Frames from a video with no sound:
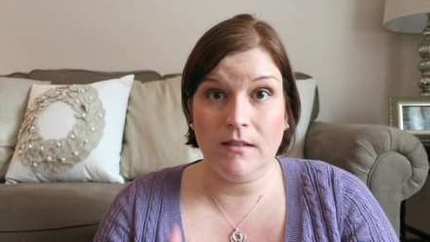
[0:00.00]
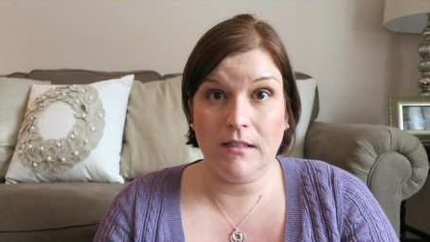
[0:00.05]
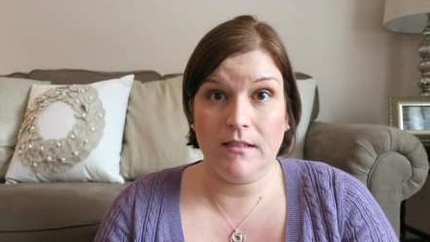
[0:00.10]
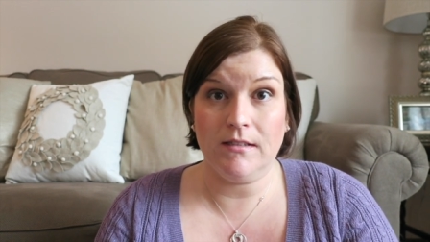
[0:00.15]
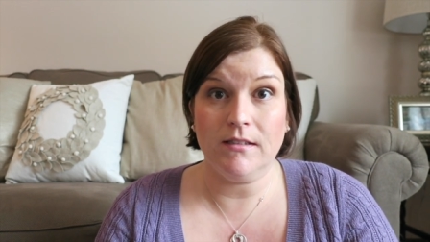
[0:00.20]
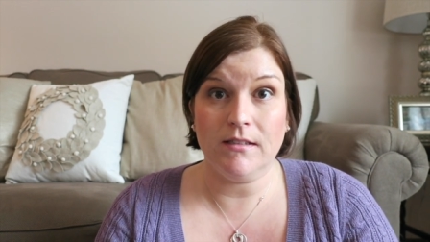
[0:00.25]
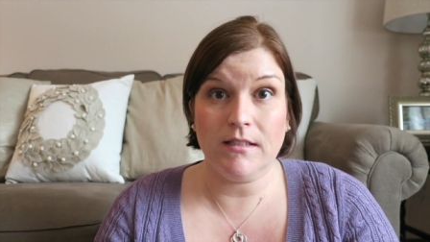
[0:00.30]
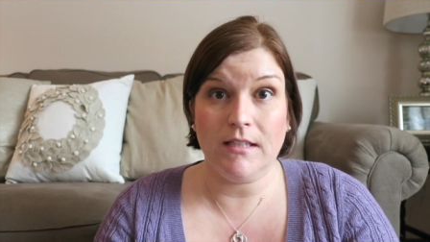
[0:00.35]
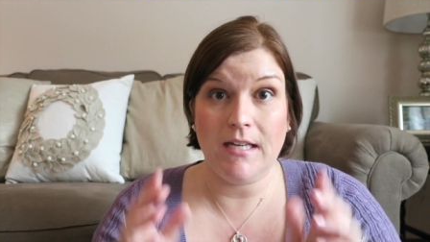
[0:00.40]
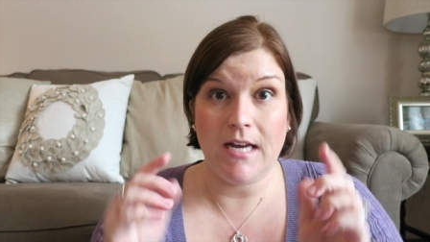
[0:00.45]

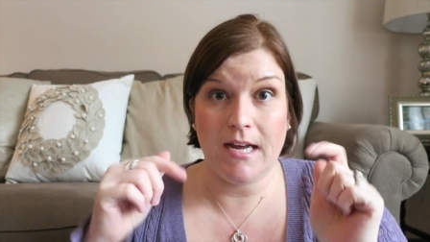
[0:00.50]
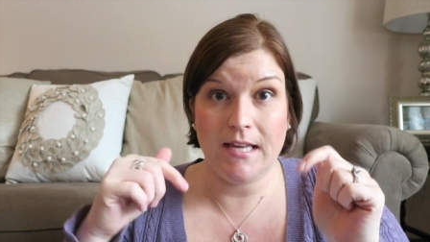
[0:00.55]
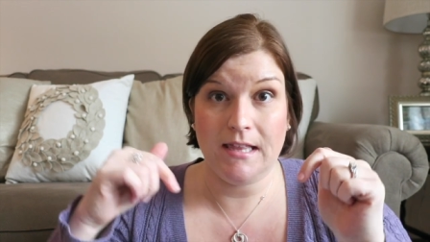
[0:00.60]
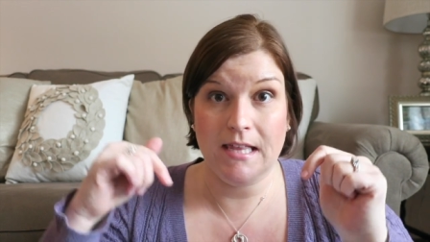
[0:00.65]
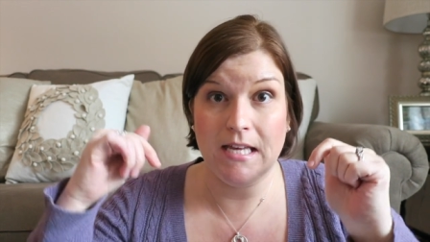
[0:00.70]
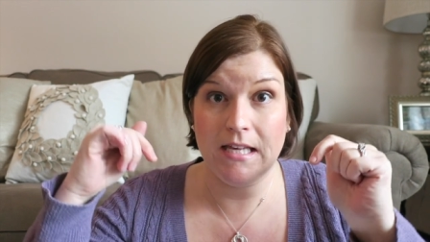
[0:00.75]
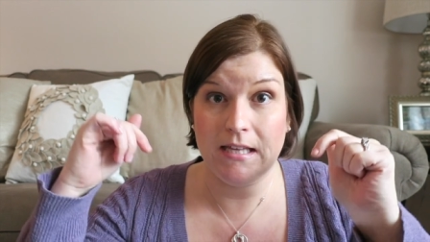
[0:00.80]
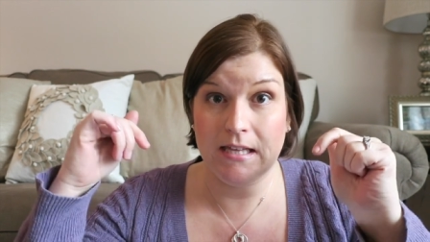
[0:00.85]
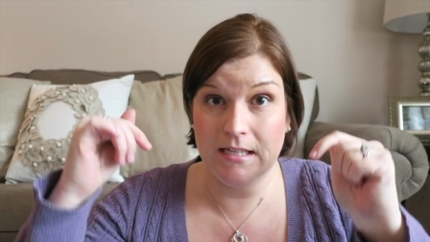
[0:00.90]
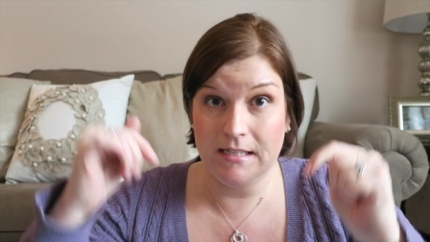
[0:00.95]
Literally, I
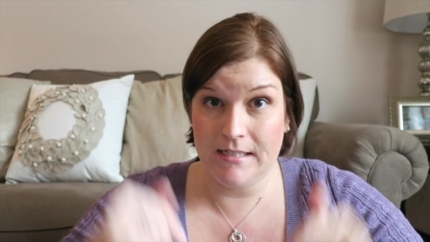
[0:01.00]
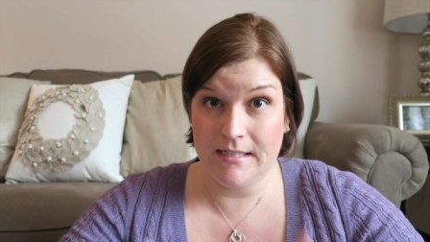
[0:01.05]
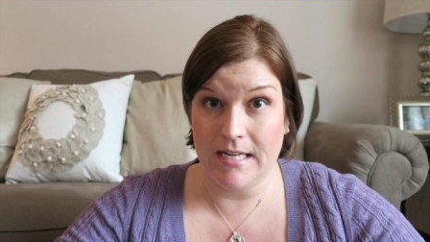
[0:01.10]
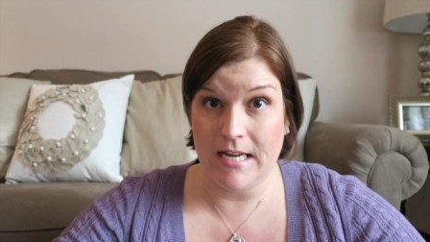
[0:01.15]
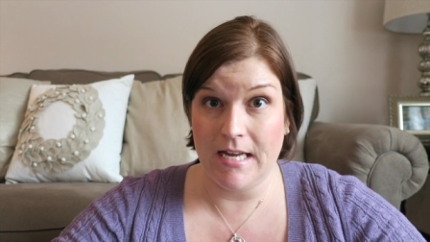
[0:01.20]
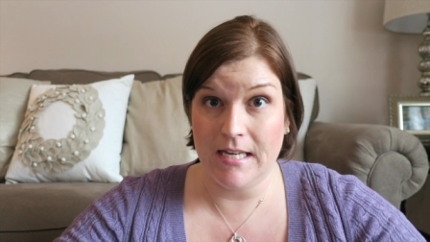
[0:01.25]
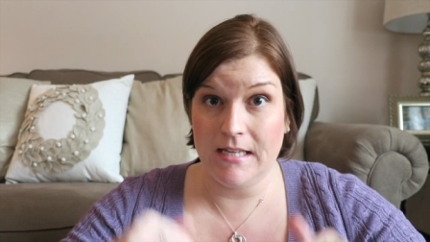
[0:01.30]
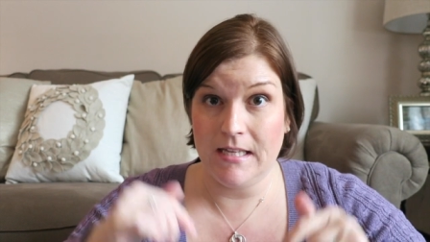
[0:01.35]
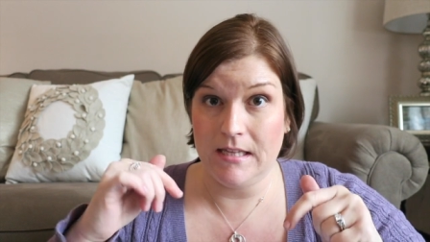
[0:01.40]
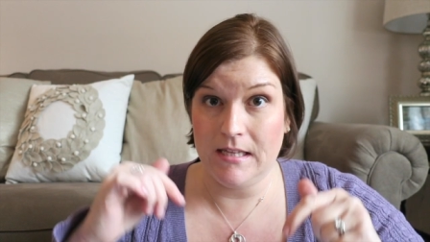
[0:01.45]
think the
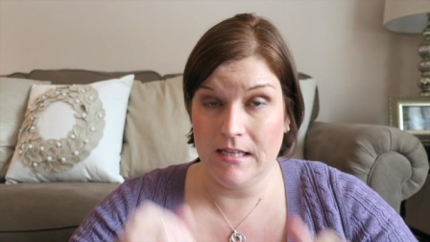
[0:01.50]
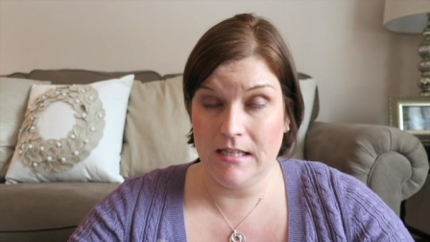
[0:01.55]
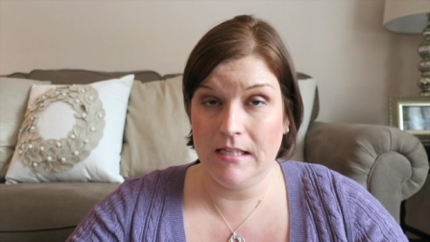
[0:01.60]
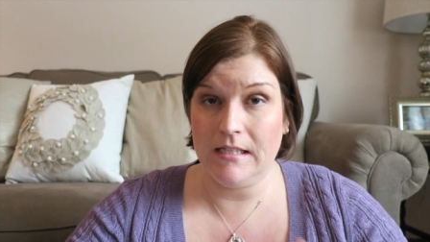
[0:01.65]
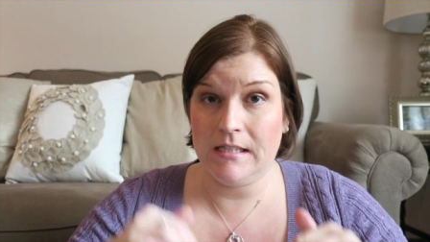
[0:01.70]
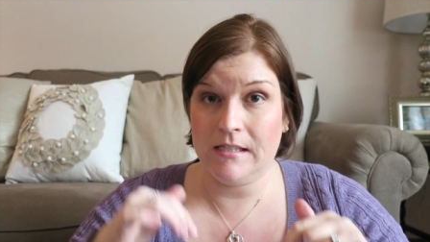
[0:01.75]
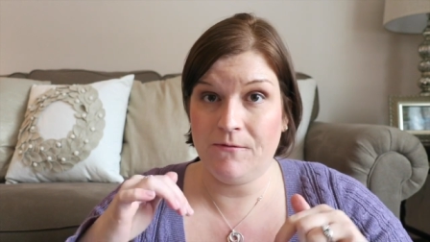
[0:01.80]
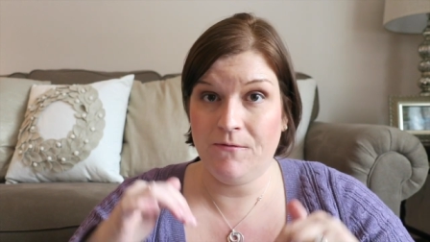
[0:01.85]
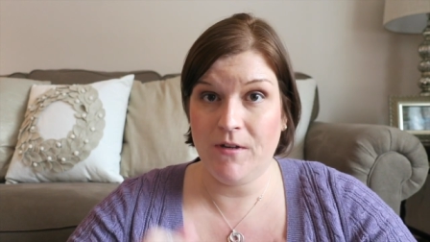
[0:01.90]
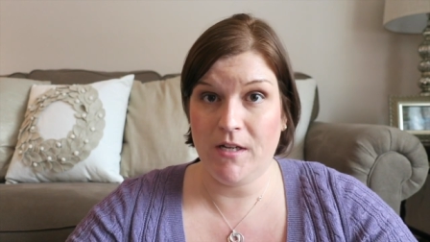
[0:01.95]
day that
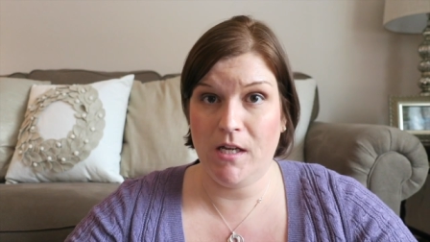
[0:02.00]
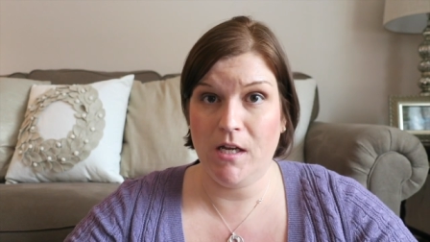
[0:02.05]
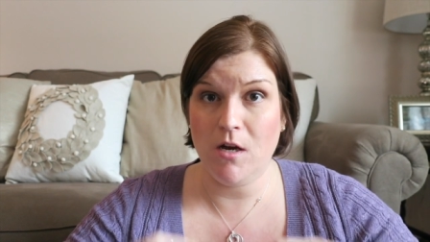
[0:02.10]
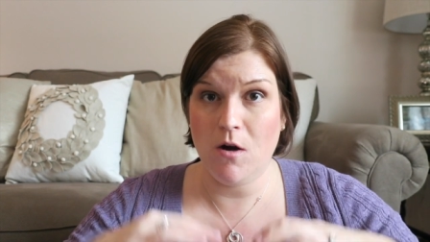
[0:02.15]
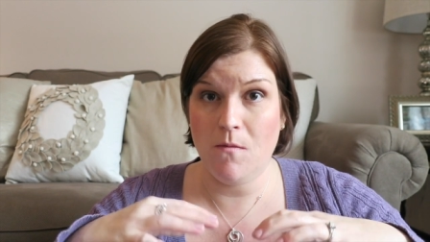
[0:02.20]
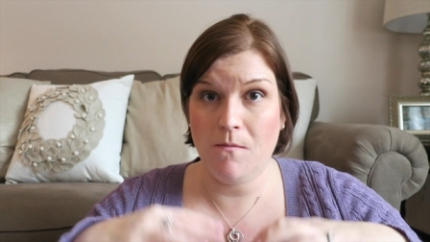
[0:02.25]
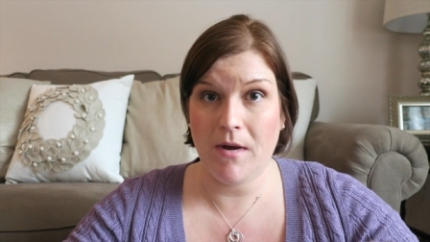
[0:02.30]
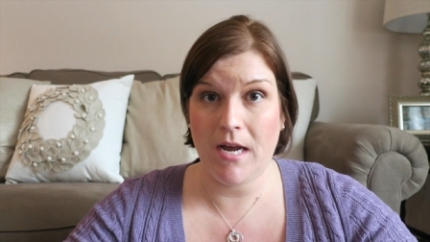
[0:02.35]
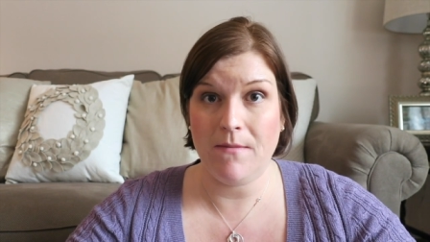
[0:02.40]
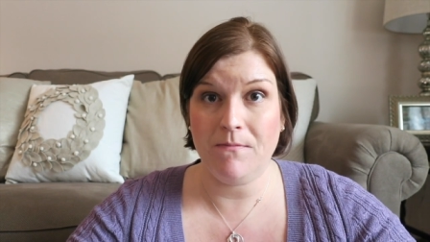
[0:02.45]
this
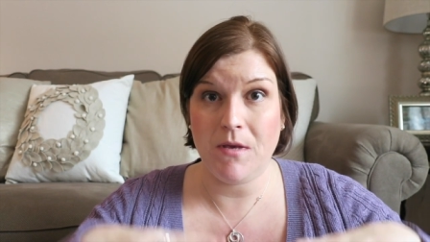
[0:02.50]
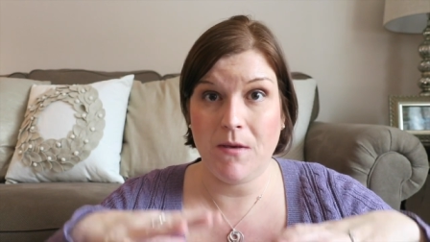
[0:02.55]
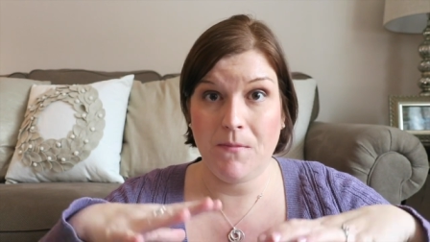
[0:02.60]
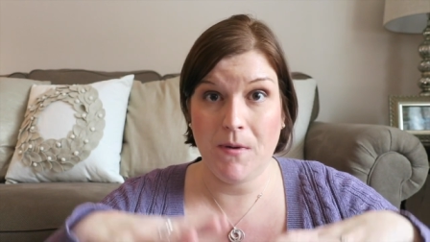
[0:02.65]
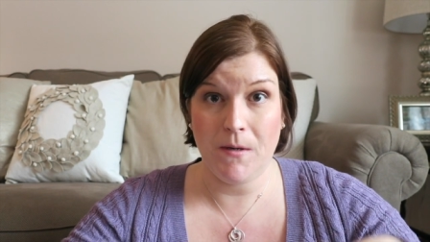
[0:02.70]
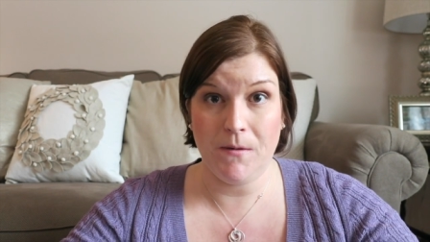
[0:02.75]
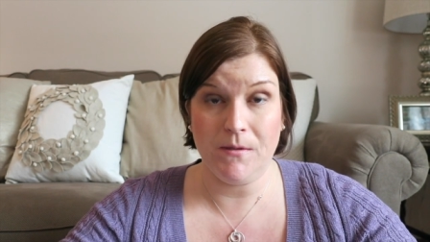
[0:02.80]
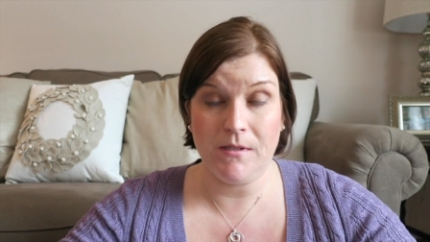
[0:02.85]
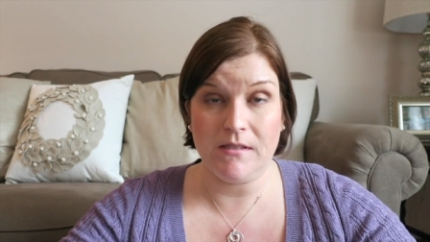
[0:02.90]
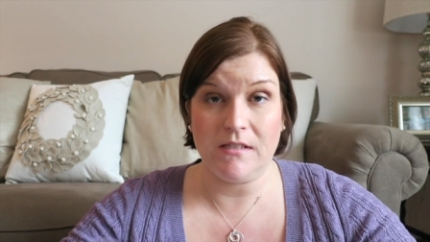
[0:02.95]
video might be
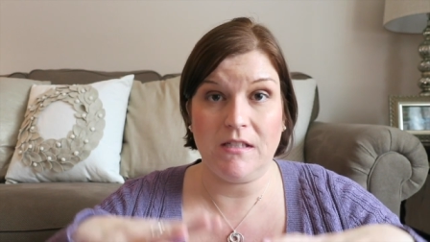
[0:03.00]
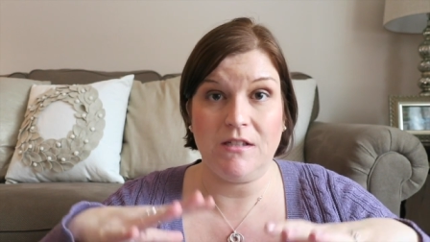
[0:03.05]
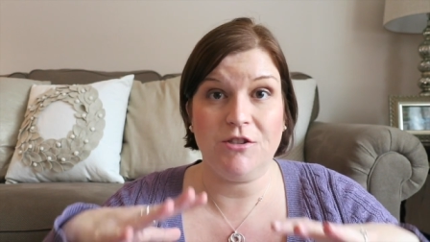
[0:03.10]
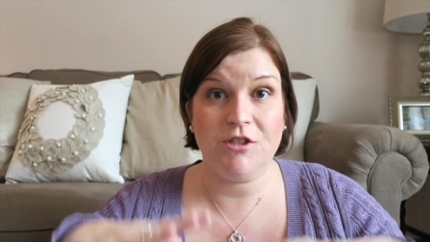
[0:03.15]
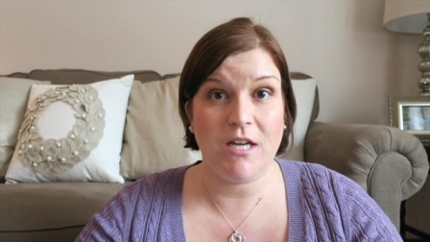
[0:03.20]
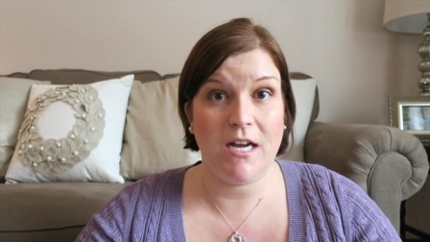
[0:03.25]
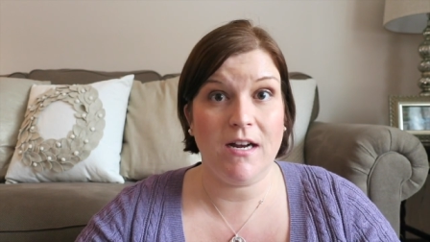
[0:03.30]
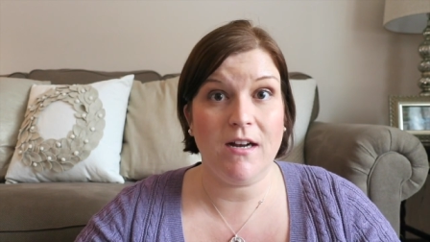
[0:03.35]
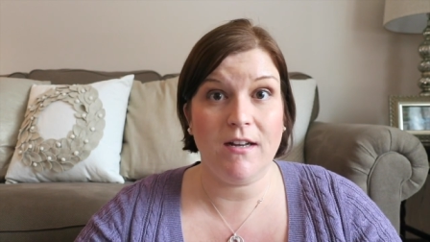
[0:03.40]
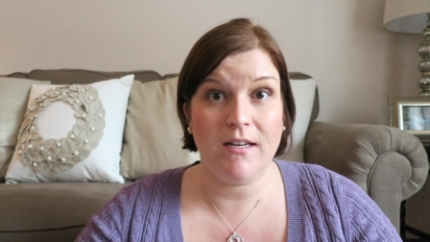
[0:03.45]
posted,
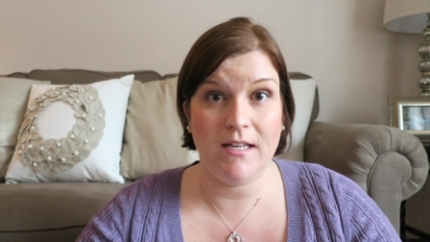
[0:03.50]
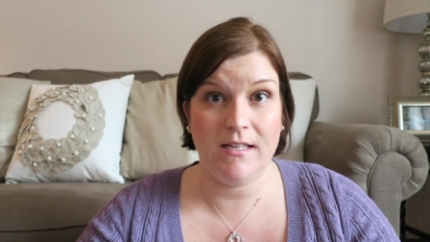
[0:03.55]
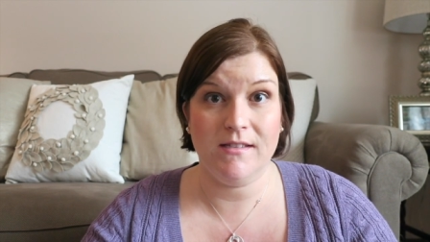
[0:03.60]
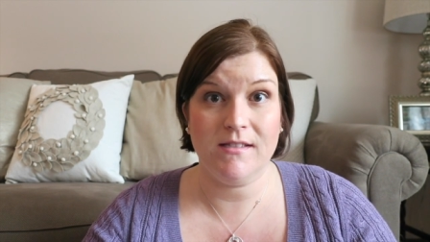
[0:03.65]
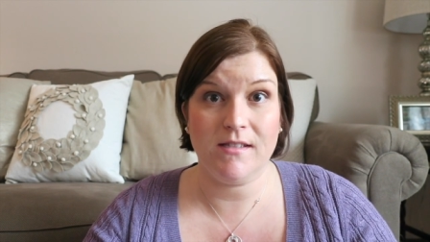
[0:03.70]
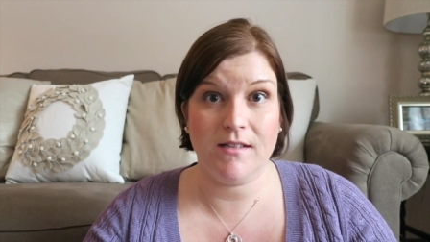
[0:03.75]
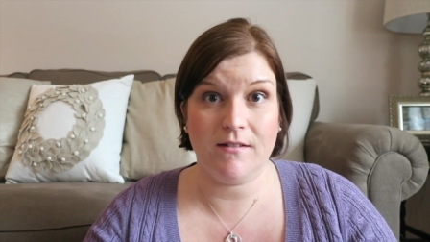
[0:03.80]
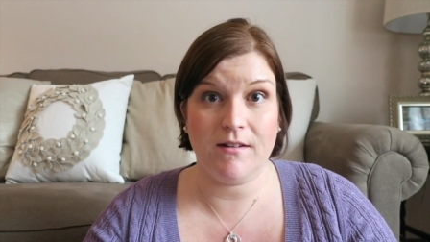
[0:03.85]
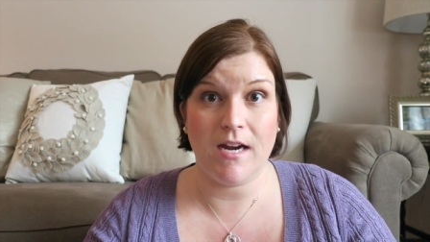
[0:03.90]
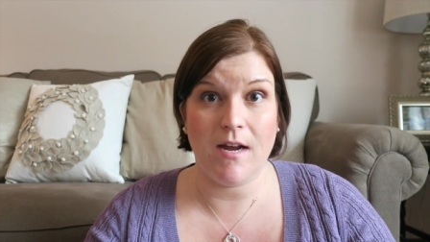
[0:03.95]
check on
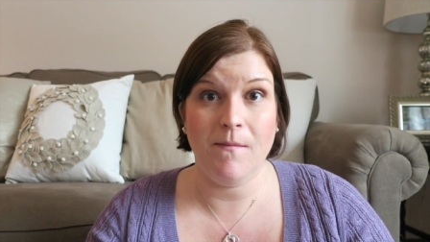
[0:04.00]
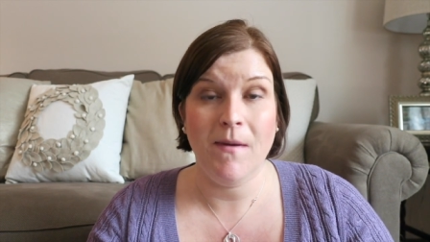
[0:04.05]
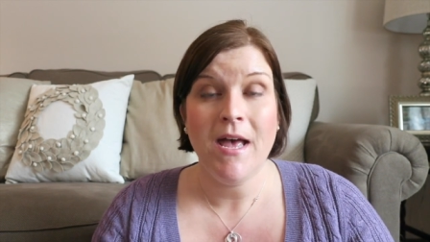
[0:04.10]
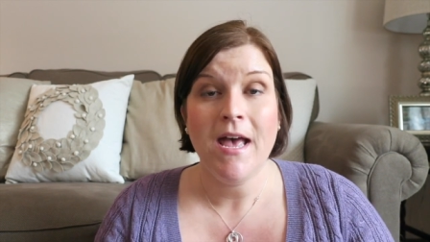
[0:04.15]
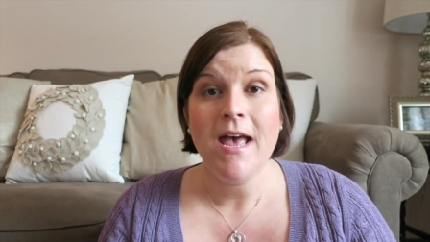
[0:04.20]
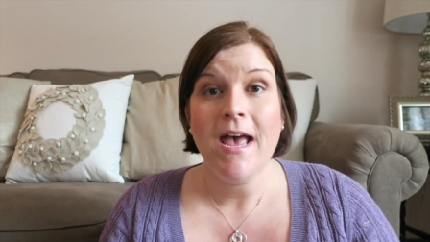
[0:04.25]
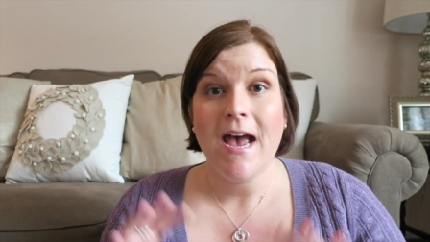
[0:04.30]
Instagram,